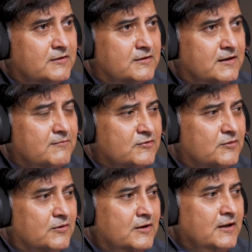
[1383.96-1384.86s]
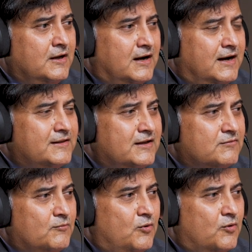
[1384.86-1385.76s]
the time. So I think
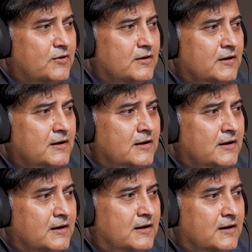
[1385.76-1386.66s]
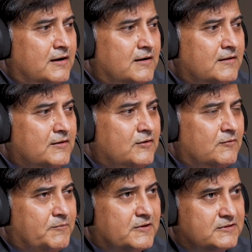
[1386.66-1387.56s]
it's more
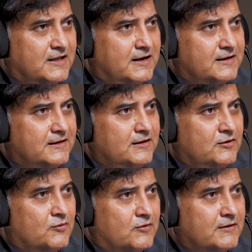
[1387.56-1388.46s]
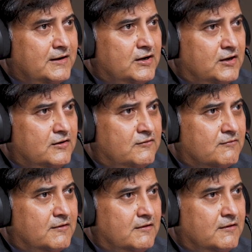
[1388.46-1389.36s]
your personality, your
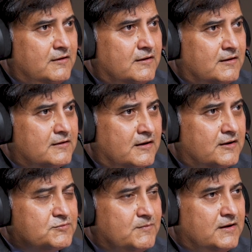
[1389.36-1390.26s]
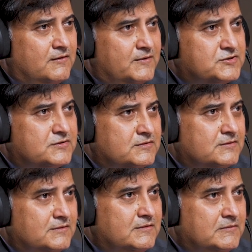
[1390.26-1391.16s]
individual charisma, which
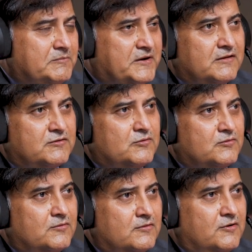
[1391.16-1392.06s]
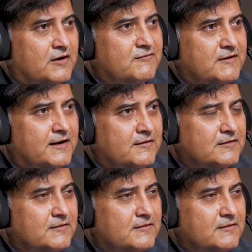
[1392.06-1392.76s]
brings you a lot of clients.